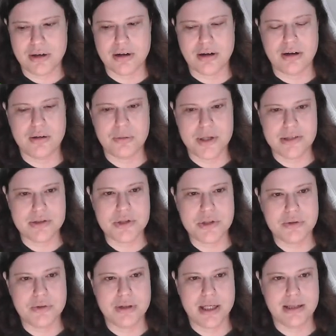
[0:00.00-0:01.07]
are always
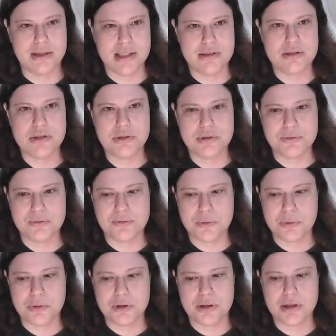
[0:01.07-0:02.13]
at least 2 to
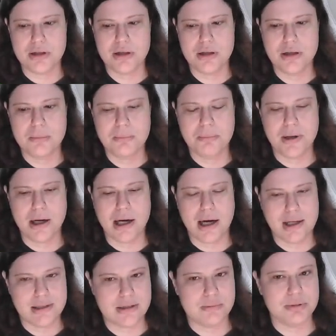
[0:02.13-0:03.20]
4
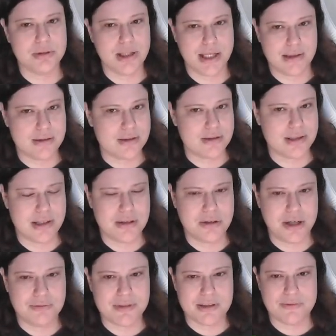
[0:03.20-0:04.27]
possible answers, and you
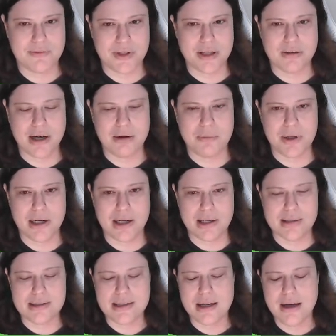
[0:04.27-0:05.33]
have to figure out what it
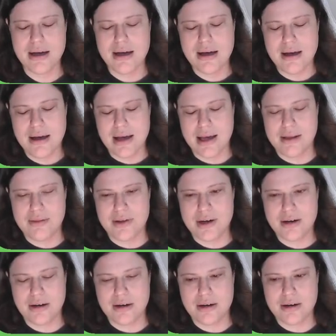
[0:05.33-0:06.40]
is. And
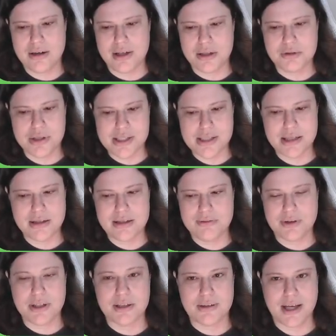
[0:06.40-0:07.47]
there are increasingly
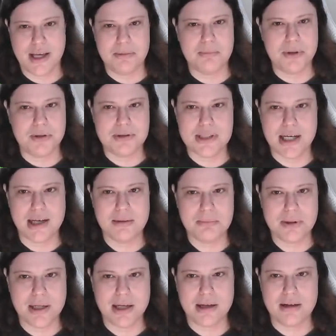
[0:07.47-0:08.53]
difficult game modes. I am
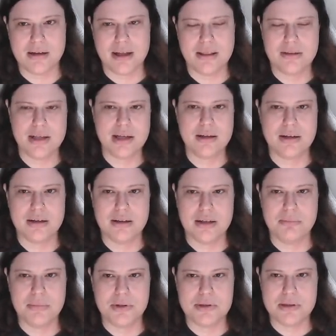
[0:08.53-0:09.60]
playing, I think, on the
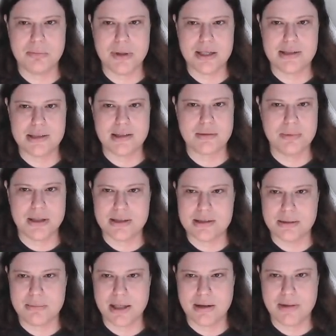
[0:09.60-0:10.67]
most basic because
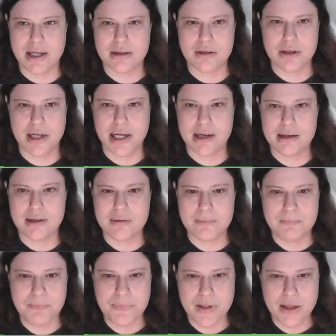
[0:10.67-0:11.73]
I'm not that good at it.
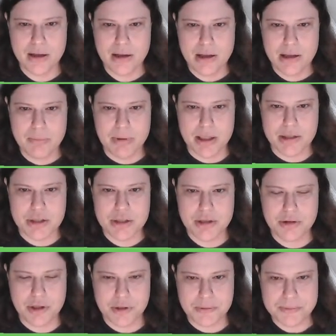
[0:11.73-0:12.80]
But I'll show
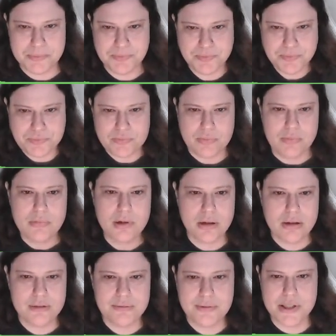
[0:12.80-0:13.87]
you
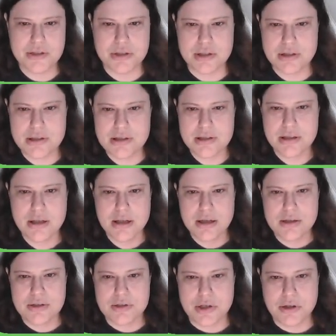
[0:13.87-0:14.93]
the features.
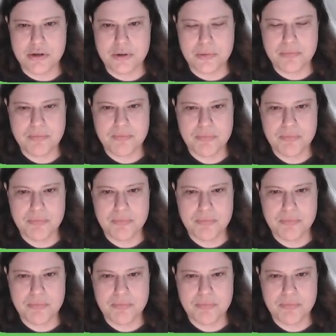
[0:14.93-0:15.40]
So